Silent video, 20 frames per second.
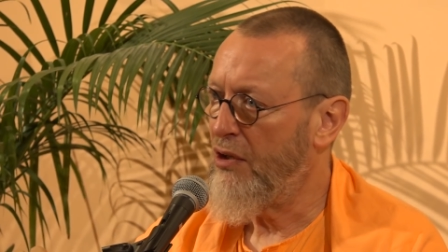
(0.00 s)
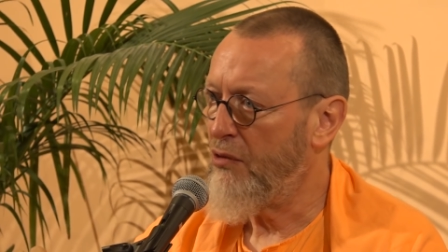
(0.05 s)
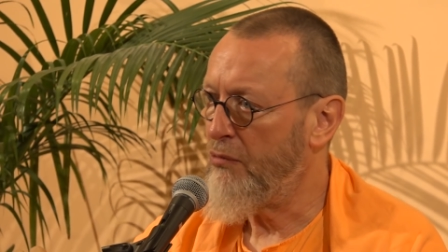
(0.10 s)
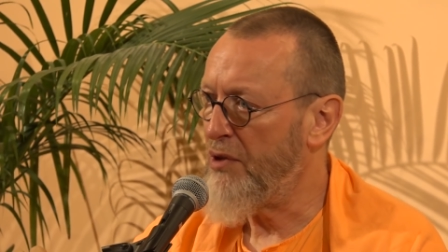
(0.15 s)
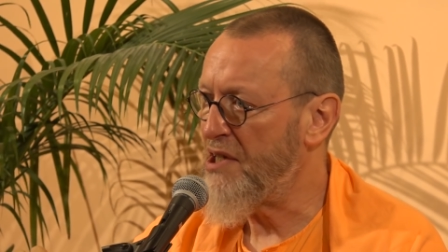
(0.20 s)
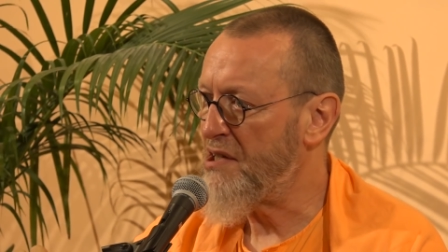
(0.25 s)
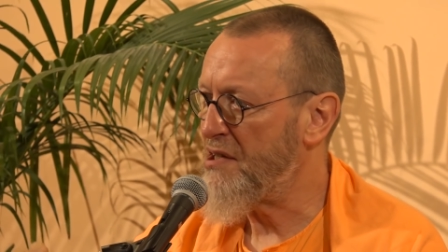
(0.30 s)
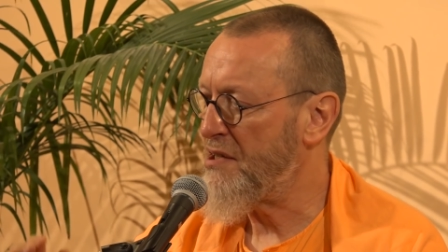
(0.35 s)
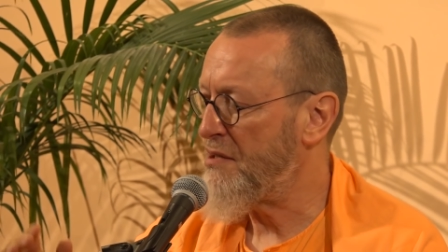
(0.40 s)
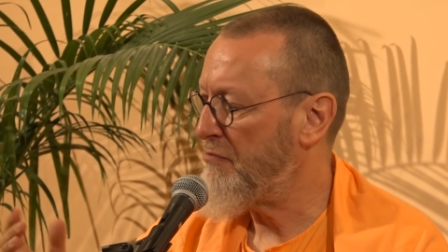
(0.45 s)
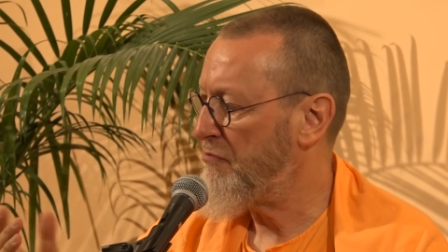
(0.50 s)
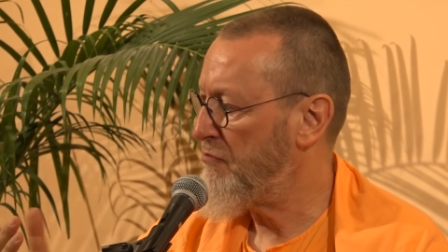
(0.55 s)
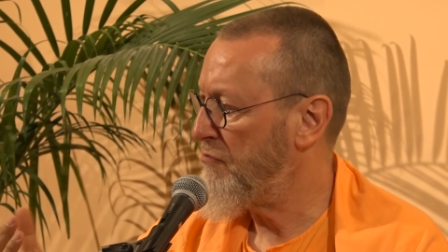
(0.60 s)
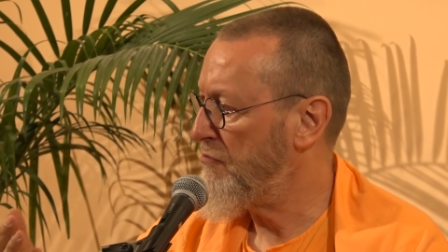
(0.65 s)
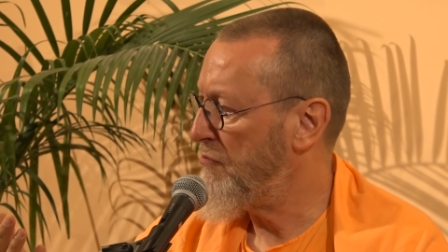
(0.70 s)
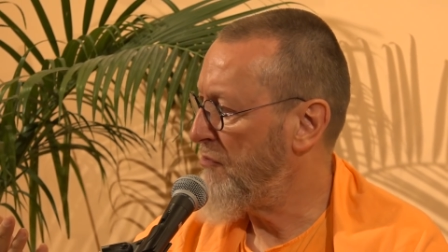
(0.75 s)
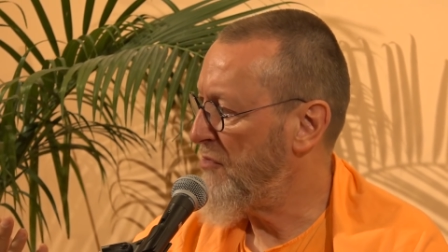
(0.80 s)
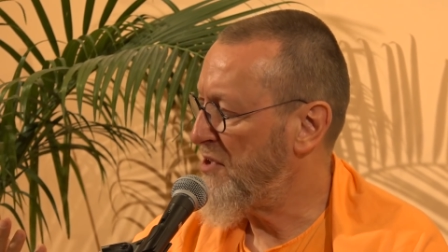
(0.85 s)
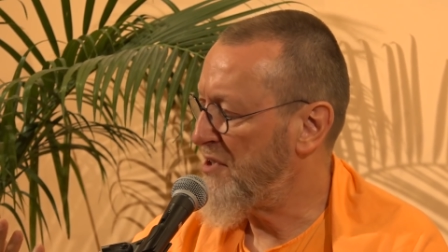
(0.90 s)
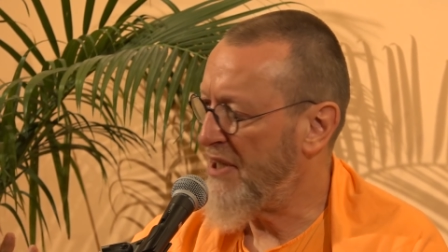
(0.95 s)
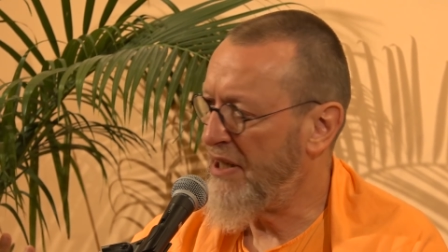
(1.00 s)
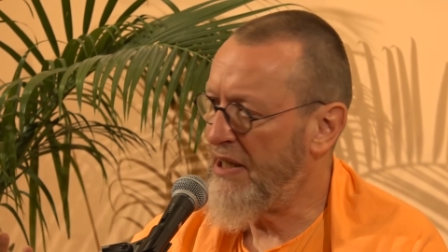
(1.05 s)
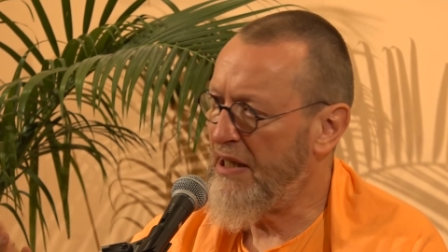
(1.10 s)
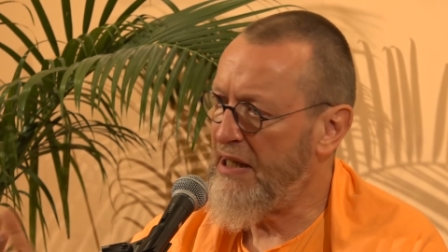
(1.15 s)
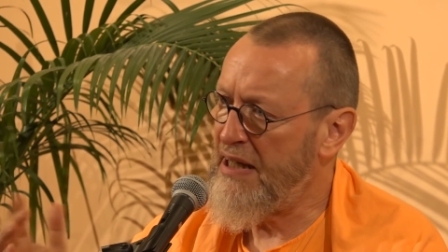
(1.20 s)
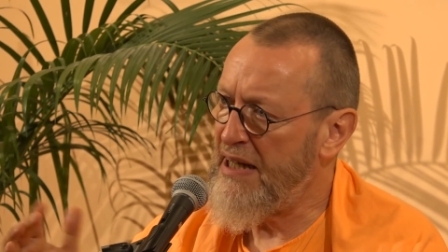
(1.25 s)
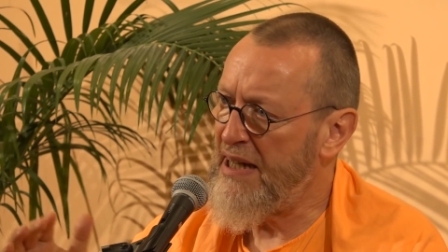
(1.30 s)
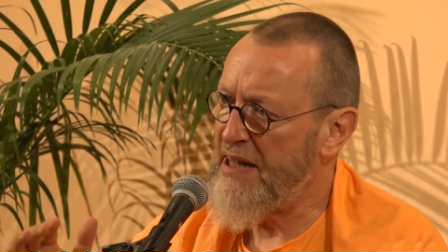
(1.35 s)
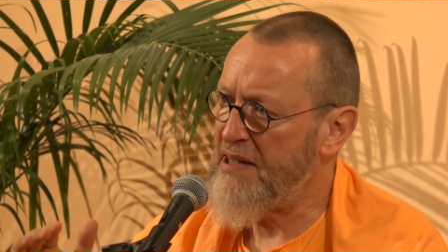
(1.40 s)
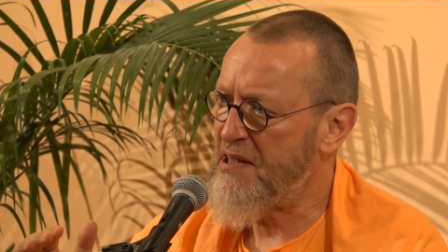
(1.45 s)
with, say,
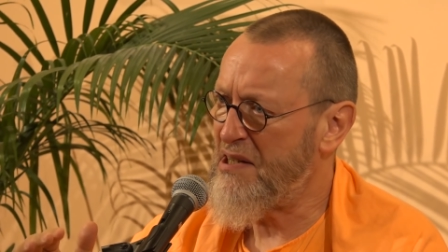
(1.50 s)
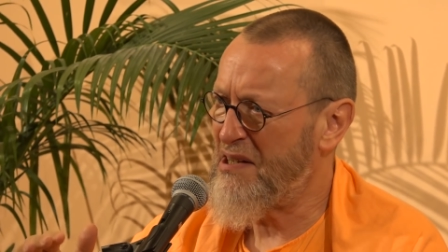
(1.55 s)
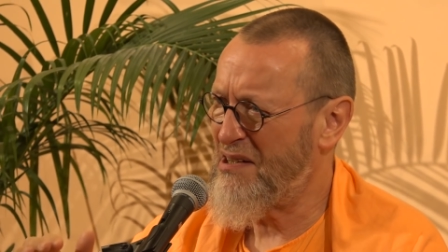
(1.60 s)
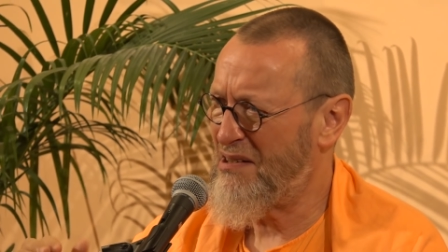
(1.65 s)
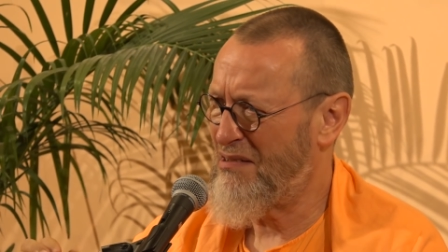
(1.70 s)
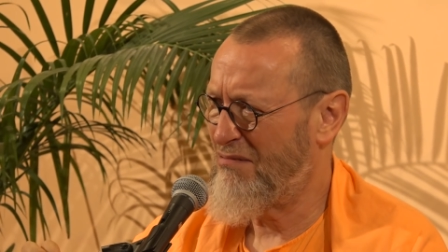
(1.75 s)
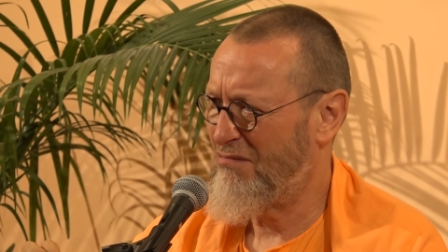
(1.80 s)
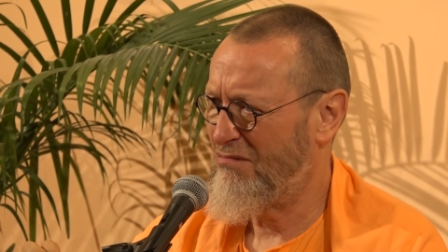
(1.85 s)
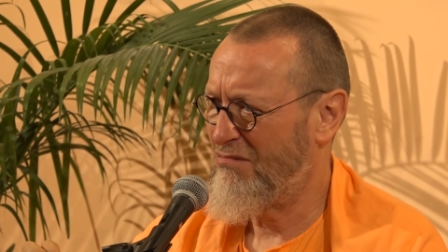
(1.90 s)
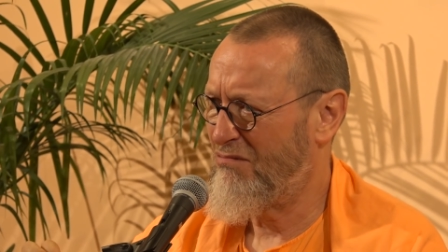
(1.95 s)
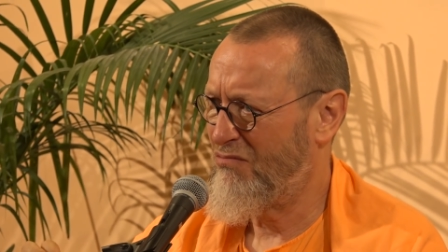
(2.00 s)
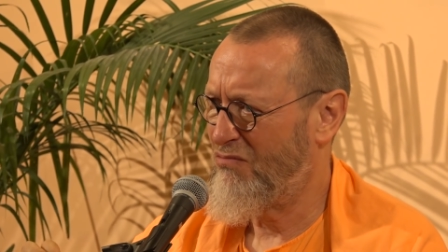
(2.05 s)
less